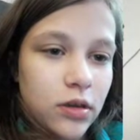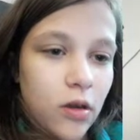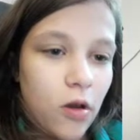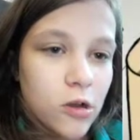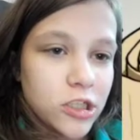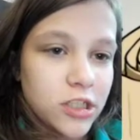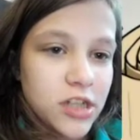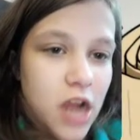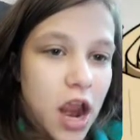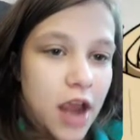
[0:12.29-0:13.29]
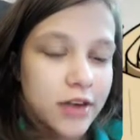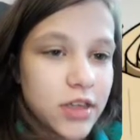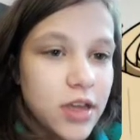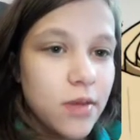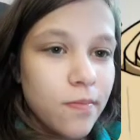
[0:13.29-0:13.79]
God, Ted.
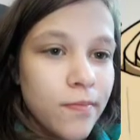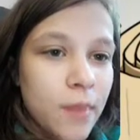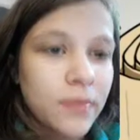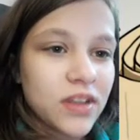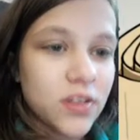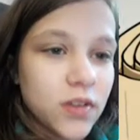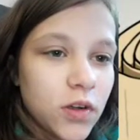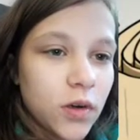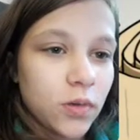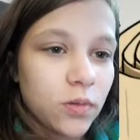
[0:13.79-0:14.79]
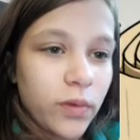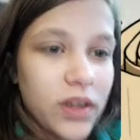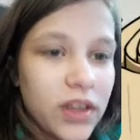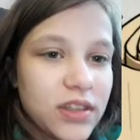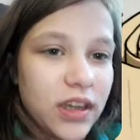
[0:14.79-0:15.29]
Memories or not, we
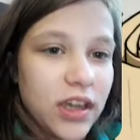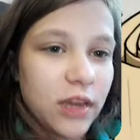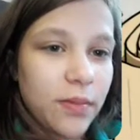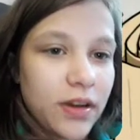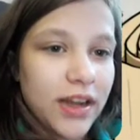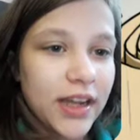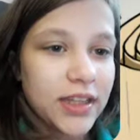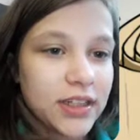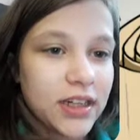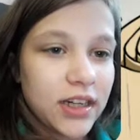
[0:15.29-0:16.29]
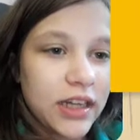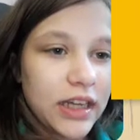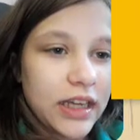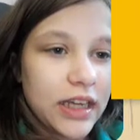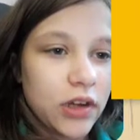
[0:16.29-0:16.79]
need to keep our hands clear
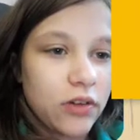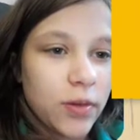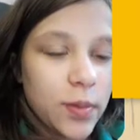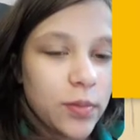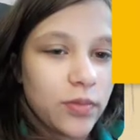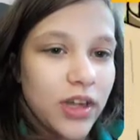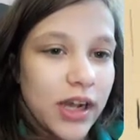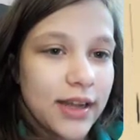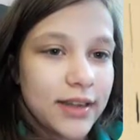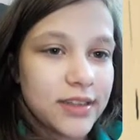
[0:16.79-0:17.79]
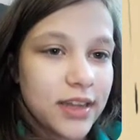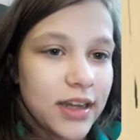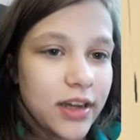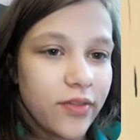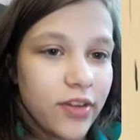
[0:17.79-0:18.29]
and get a grip on reality
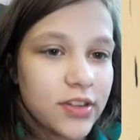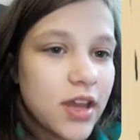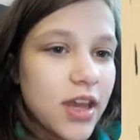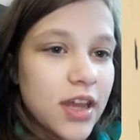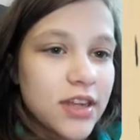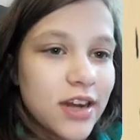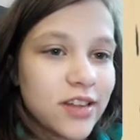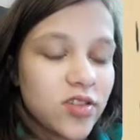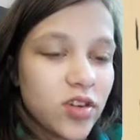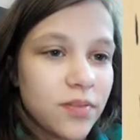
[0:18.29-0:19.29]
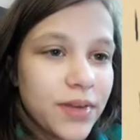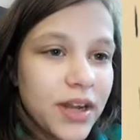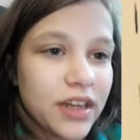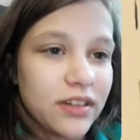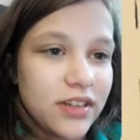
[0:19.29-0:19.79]
ahead of us. Ted is not
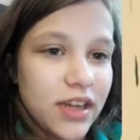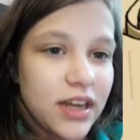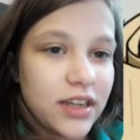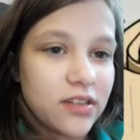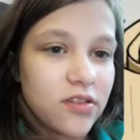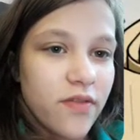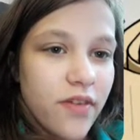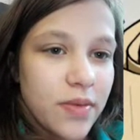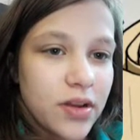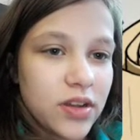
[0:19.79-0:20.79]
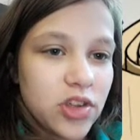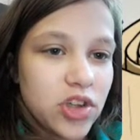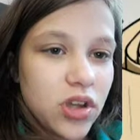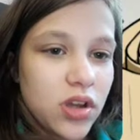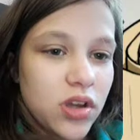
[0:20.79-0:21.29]
complaining today, at least not very
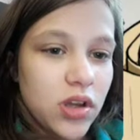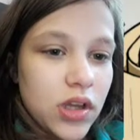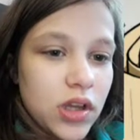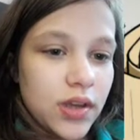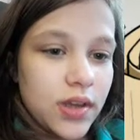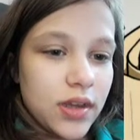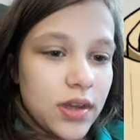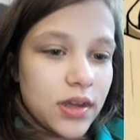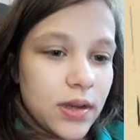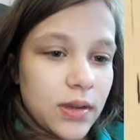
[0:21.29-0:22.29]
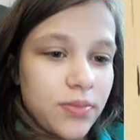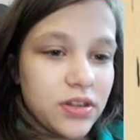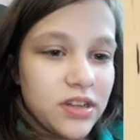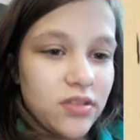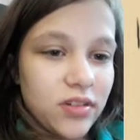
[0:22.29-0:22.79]
much. I'm
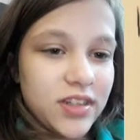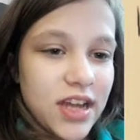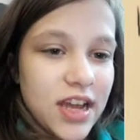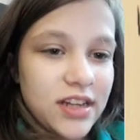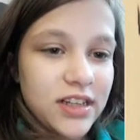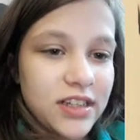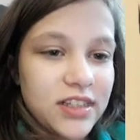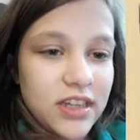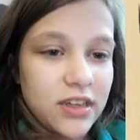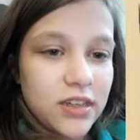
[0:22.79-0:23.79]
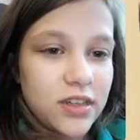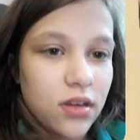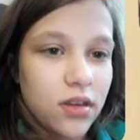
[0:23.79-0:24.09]
pretty sure Ted needs to eat.